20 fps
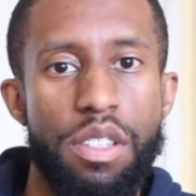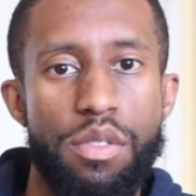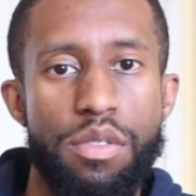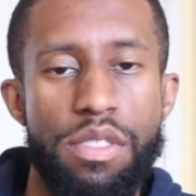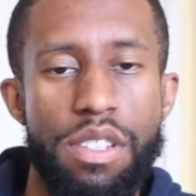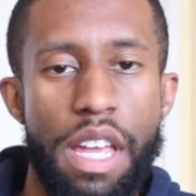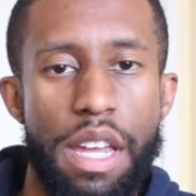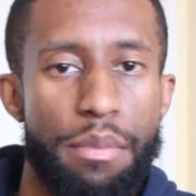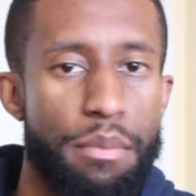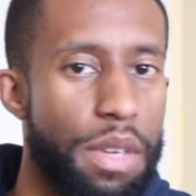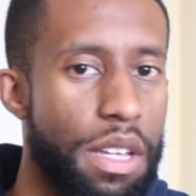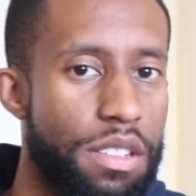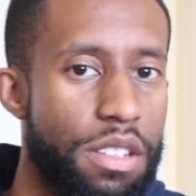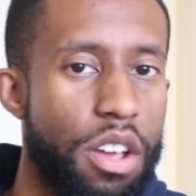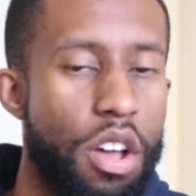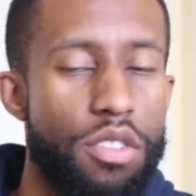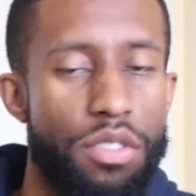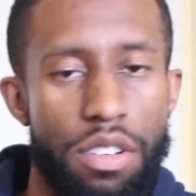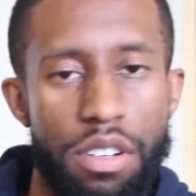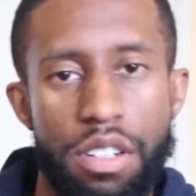It was like me
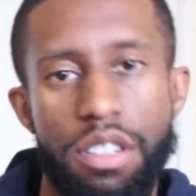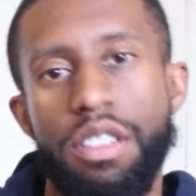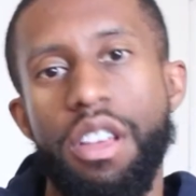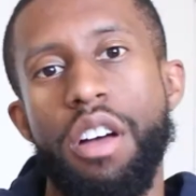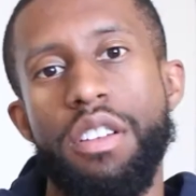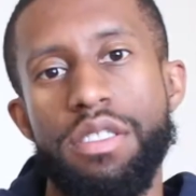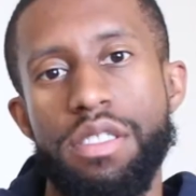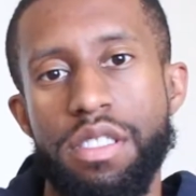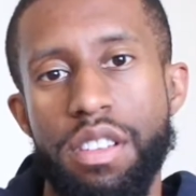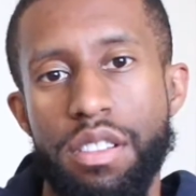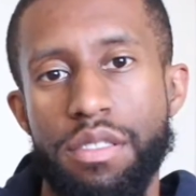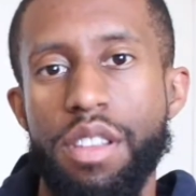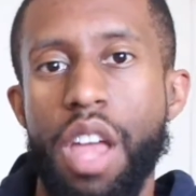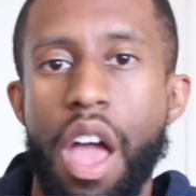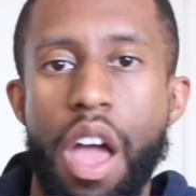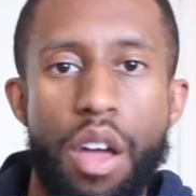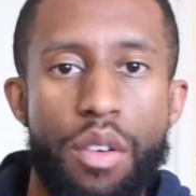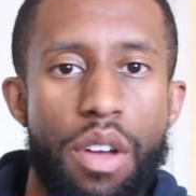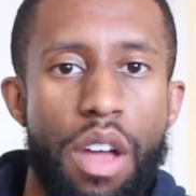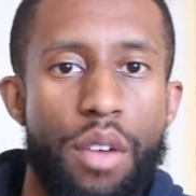talking and all of a sudden
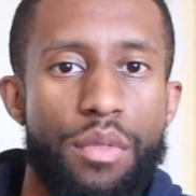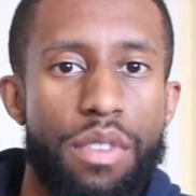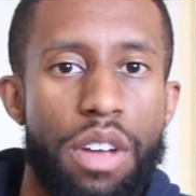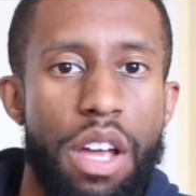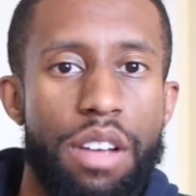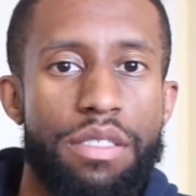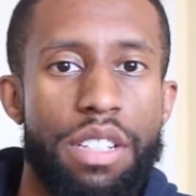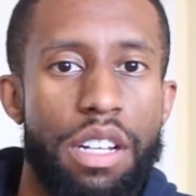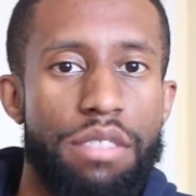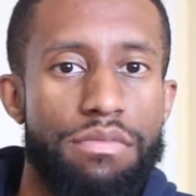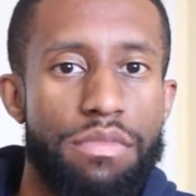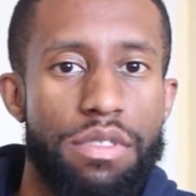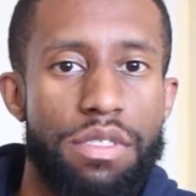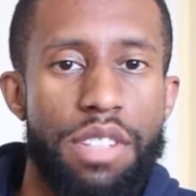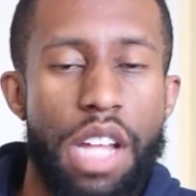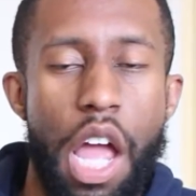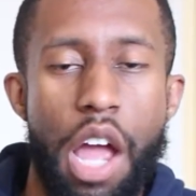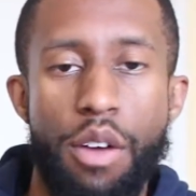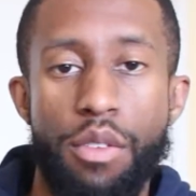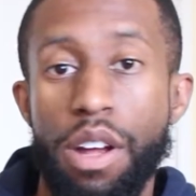my voice so
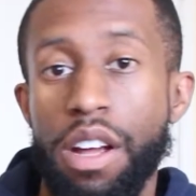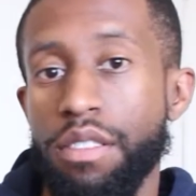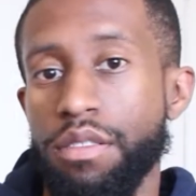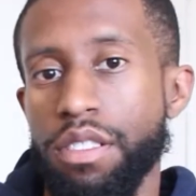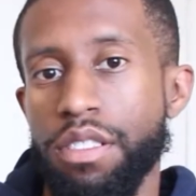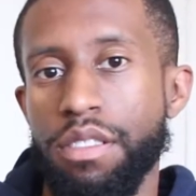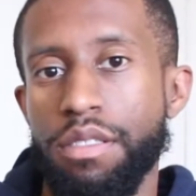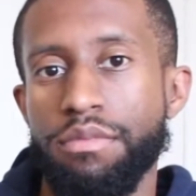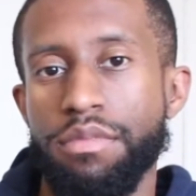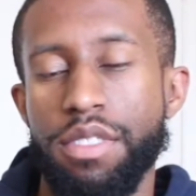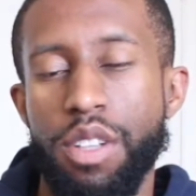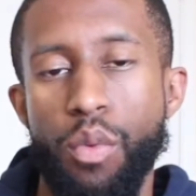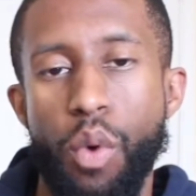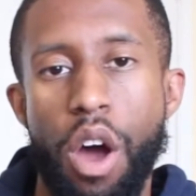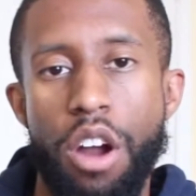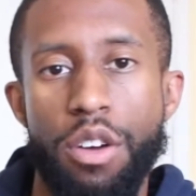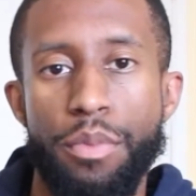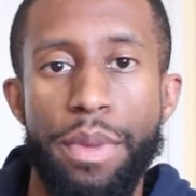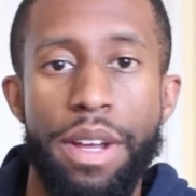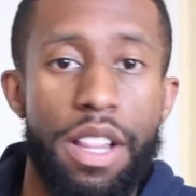velvety and so
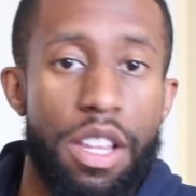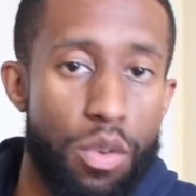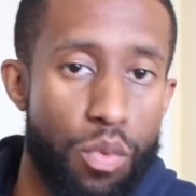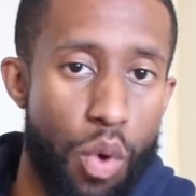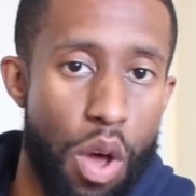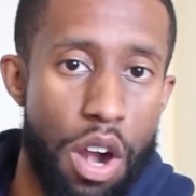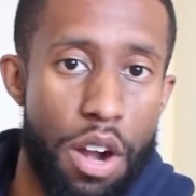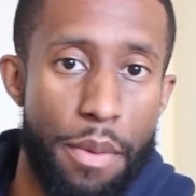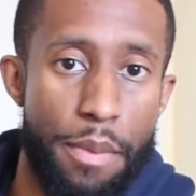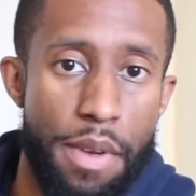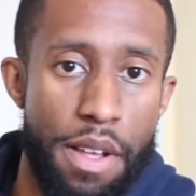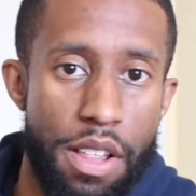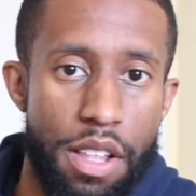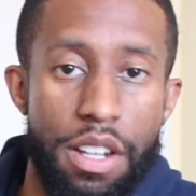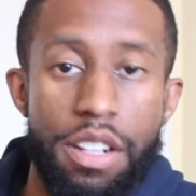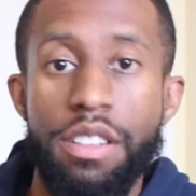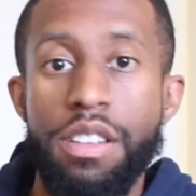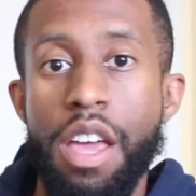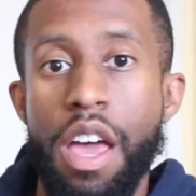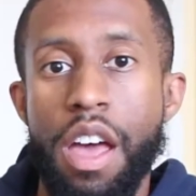smooth
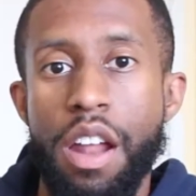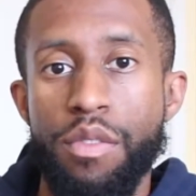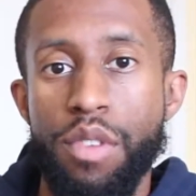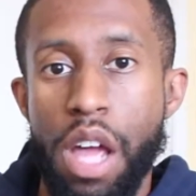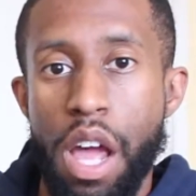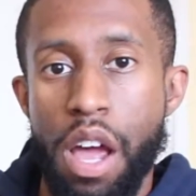that you're